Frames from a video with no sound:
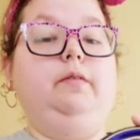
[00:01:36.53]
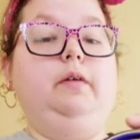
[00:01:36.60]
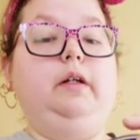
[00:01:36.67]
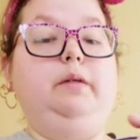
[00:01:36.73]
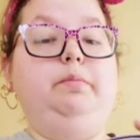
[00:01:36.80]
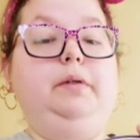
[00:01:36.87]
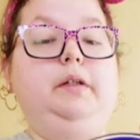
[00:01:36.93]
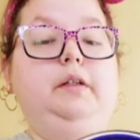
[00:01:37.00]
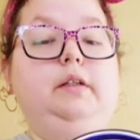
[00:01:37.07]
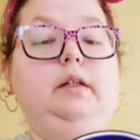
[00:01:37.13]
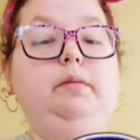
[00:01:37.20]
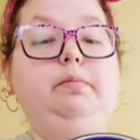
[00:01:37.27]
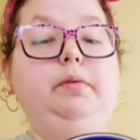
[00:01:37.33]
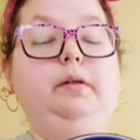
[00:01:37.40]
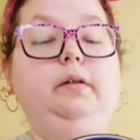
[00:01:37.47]
what I picked
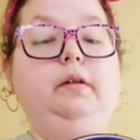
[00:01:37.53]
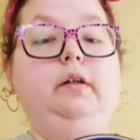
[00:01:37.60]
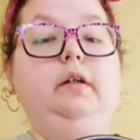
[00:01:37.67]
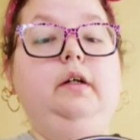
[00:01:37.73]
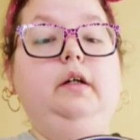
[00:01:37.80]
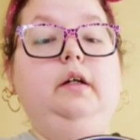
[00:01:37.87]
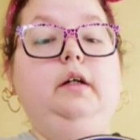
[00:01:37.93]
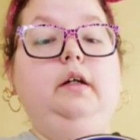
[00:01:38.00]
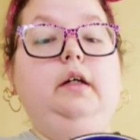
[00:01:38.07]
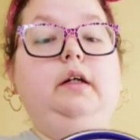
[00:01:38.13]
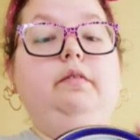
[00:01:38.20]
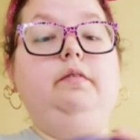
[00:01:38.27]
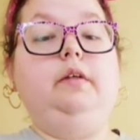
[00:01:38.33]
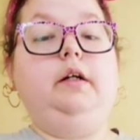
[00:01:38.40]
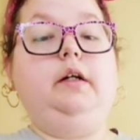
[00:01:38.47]
up.
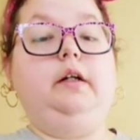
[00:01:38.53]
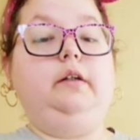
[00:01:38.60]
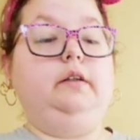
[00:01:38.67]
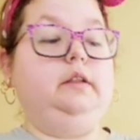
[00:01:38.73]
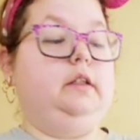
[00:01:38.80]
If not,